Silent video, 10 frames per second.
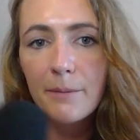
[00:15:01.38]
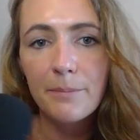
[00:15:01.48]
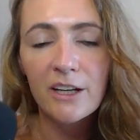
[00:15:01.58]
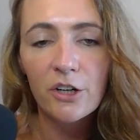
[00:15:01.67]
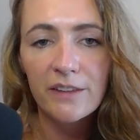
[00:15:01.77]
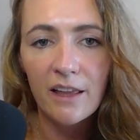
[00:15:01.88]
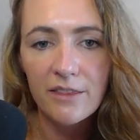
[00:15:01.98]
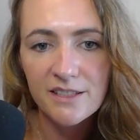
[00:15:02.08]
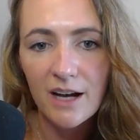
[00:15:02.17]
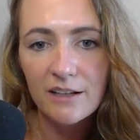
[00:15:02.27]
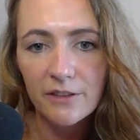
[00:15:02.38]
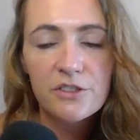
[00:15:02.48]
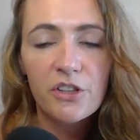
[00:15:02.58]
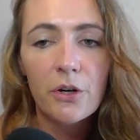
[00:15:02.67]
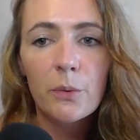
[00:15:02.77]
and being on the other side of it.
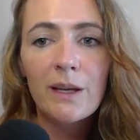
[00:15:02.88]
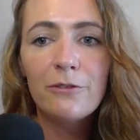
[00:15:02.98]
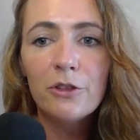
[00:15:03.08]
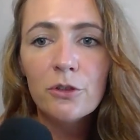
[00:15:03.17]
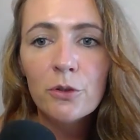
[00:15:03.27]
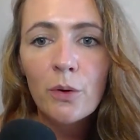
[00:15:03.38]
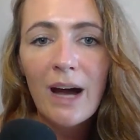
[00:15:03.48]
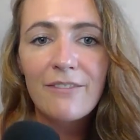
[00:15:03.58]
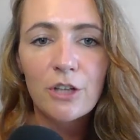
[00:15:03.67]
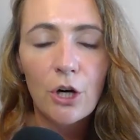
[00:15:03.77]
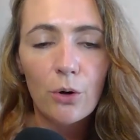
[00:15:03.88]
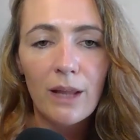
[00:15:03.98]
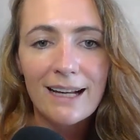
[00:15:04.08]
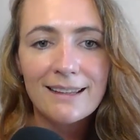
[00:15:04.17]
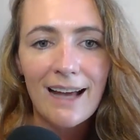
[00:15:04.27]
So if you have a goal
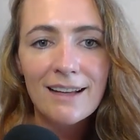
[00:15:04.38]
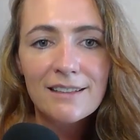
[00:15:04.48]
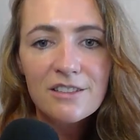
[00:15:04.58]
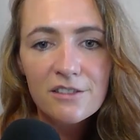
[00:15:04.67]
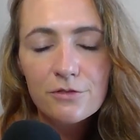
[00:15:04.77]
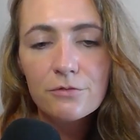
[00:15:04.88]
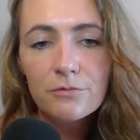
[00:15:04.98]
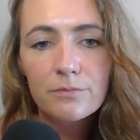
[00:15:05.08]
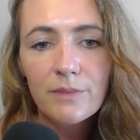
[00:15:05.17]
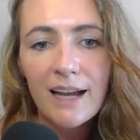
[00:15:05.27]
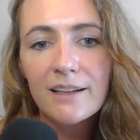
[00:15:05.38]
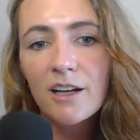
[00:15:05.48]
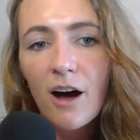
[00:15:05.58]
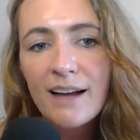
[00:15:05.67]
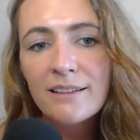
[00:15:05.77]
like that, just like
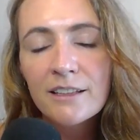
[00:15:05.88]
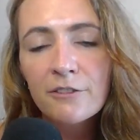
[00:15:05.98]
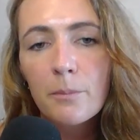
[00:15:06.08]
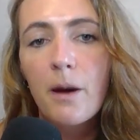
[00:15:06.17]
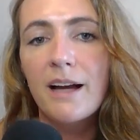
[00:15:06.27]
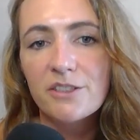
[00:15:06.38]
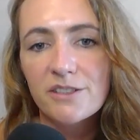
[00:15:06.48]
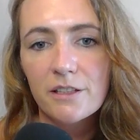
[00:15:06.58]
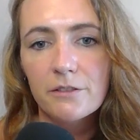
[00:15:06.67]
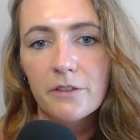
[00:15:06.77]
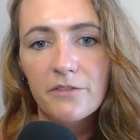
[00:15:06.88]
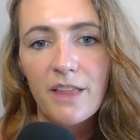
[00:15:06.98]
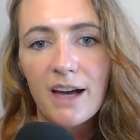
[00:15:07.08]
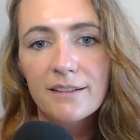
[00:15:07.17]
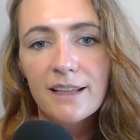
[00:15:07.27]
kindly remind yourself of
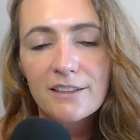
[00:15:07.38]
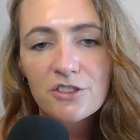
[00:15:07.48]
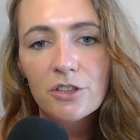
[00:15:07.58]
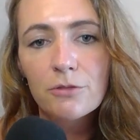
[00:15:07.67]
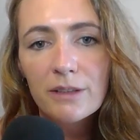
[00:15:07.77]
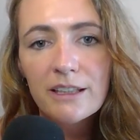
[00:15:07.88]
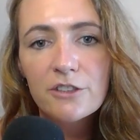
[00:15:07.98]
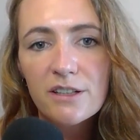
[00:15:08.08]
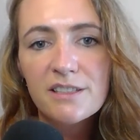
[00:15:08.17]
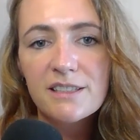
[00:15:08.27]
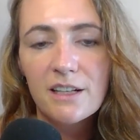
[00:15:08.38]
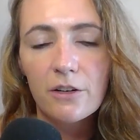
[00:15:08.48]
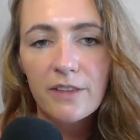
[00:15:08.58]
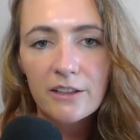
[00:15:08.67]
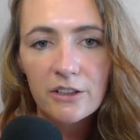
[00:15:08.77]
that. Like, do you really trust
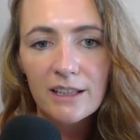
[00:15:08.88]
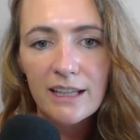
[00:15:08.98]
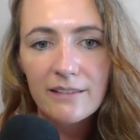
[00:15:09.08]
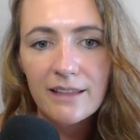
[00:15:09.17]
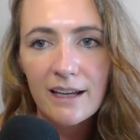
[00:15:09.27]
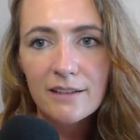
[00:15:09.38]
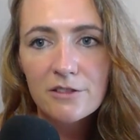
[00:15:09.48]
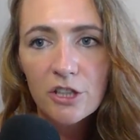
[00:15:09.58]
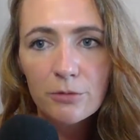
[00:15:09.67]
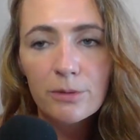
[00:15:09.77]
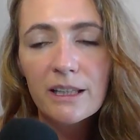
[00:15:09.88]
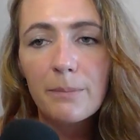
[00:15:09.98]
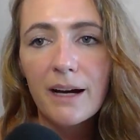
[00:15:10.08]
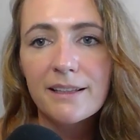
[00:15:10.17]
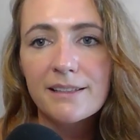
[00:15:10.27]
yourself that you can get there? Do you really
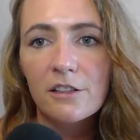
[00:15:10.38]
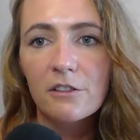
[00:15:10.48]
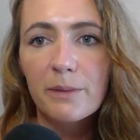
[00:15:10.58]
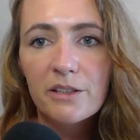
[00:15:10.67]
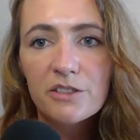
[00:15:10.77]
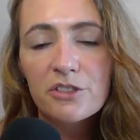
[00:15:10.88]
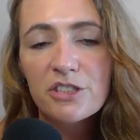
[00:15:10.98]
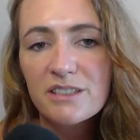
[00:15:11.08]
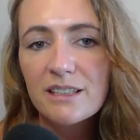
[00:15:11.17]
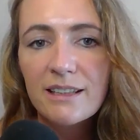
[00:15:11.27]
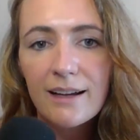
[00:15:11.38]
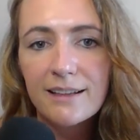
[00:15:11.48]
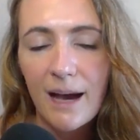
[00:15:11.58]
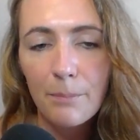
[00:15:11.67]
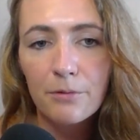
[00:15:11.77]
back yourself? Because you're just in that
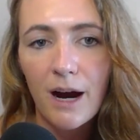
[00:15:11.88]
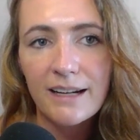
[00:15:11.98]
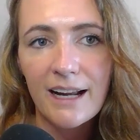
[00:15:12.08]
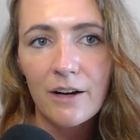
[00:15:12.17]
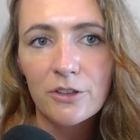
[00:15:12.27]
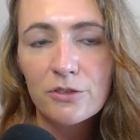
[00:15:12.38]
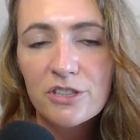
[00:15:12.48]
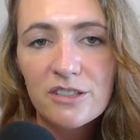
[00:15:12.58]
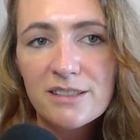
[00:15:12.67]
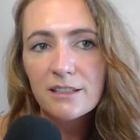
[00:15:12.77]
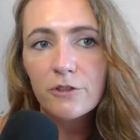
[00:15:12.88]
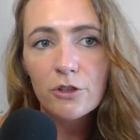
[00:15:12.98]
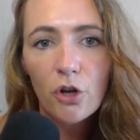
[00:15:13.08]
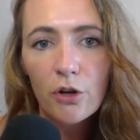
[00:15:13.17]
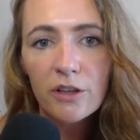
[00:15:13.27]
gap right now. If you
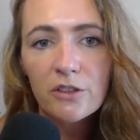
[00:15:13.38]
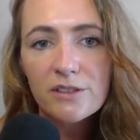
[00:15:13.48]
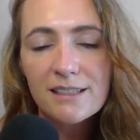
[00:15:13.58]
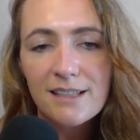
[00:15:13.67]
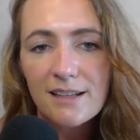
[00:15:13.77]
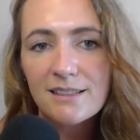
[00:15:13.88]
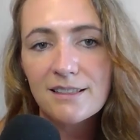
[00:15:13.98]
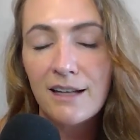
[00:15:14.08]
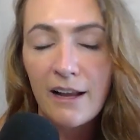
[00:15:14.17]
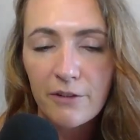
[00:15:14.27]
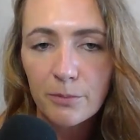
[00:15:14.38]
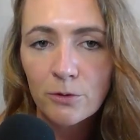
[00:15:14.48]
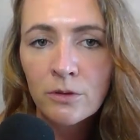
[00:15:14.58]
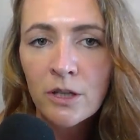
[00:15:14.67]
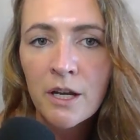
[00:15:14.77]
know that your success is
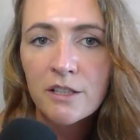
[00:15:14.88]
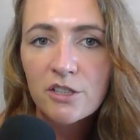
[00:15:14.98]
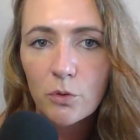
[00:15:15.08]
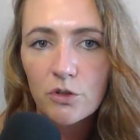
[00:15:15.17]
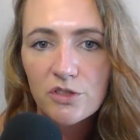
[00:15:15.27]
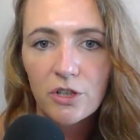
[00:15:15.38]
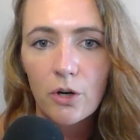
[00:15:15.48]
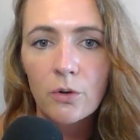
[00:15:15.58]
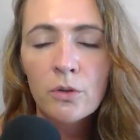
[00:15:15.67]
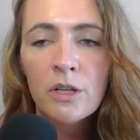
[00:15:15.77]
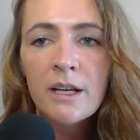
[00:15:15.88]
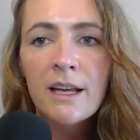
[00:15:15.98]
inevitable towards a goal,